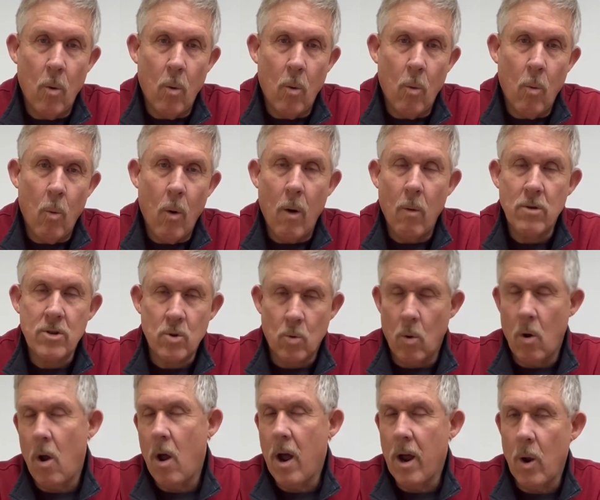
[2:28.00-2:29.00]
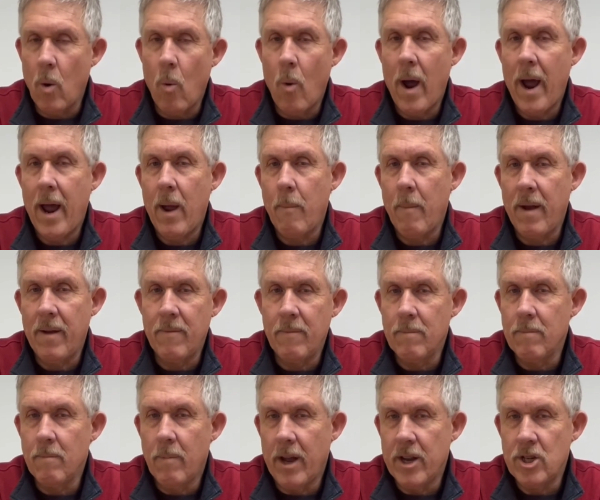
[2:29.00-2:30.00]
what was wrong and why
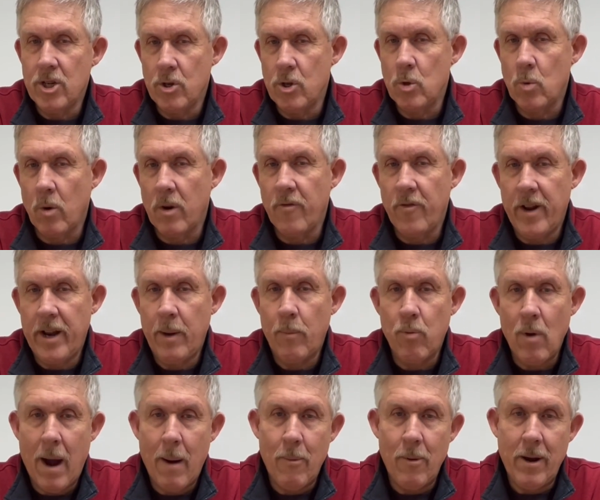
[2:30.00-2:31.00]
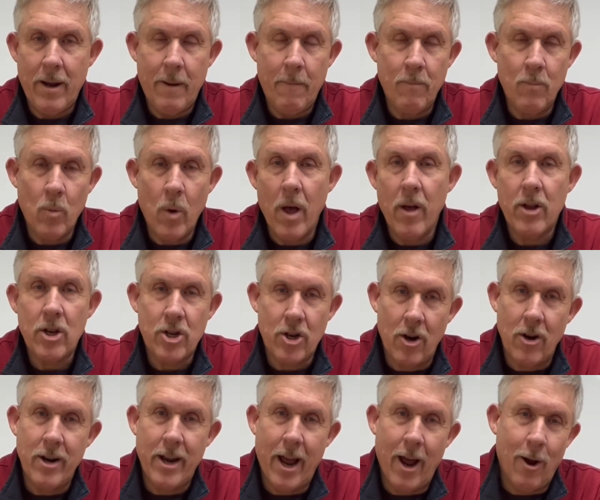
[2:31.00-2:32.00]
my shoes weren't fitting properly. Well, it
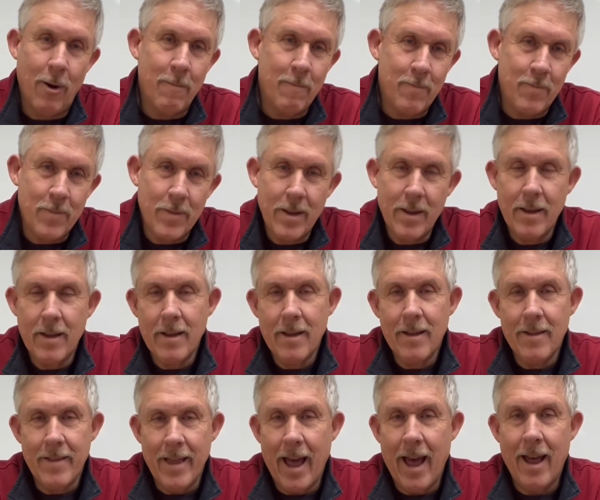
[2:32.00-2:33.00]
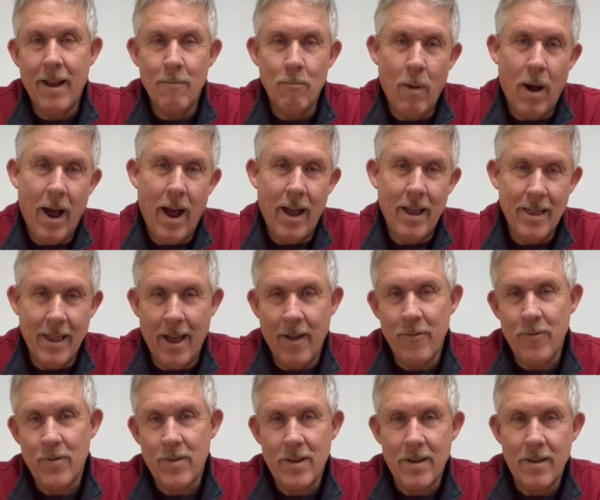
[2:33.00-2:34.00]
turned out that my
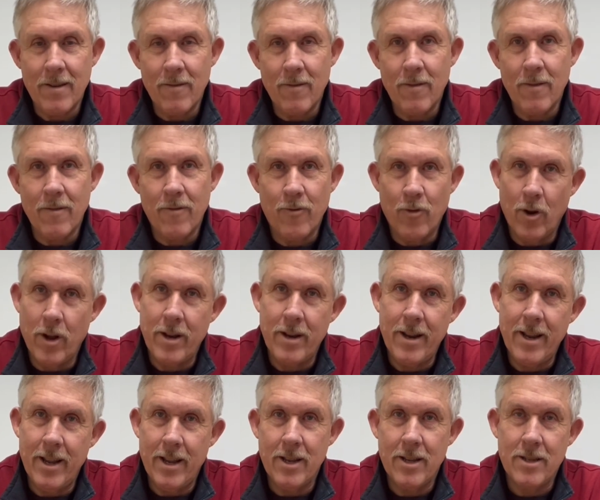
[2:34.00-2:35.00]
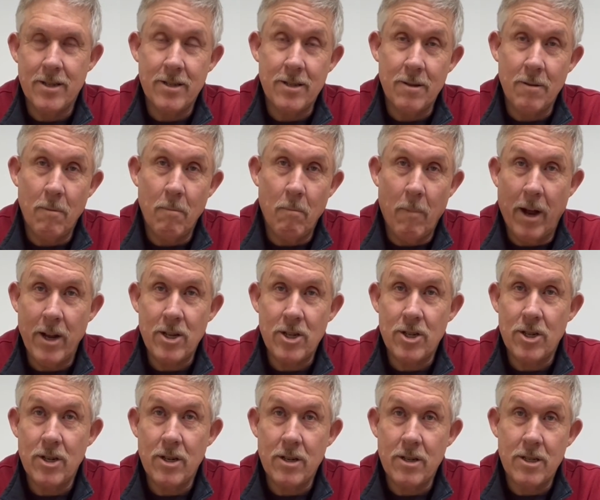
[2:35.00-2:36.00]
left foot is
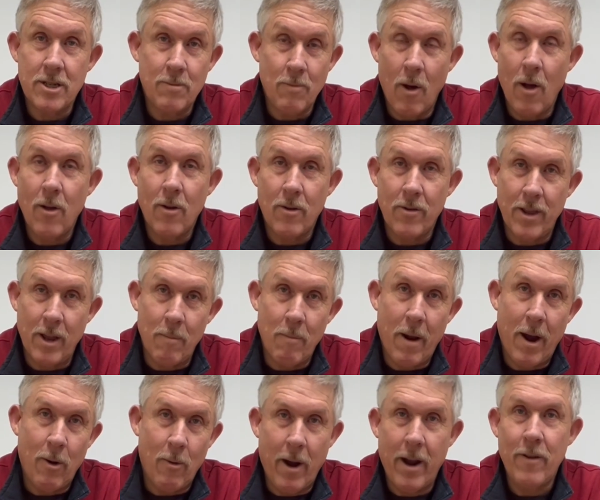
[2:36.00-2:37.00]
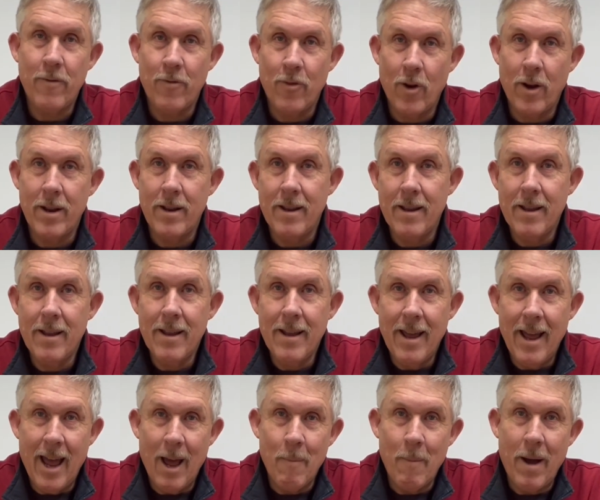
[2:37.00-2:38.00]
much smaller than my right foot,
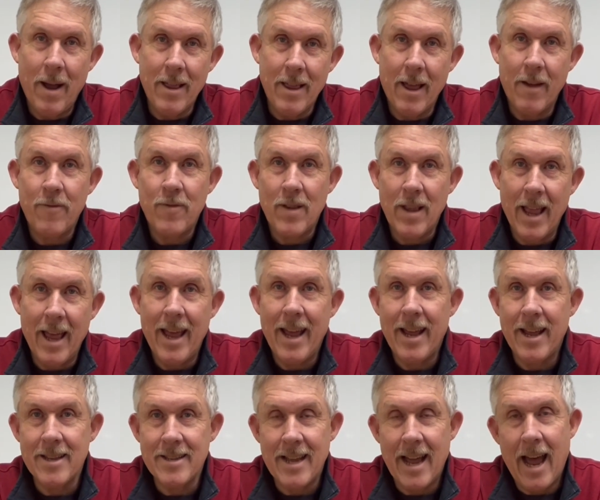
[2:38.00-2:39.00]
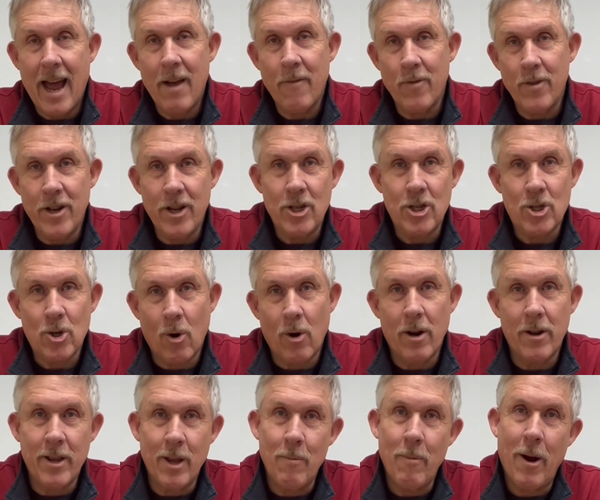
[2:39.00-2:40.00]
and my left leg is a ½ inch shorter
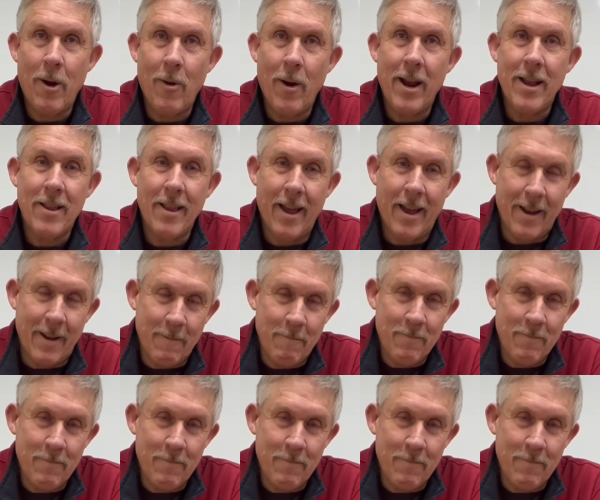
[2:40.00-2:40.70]
than my right leg.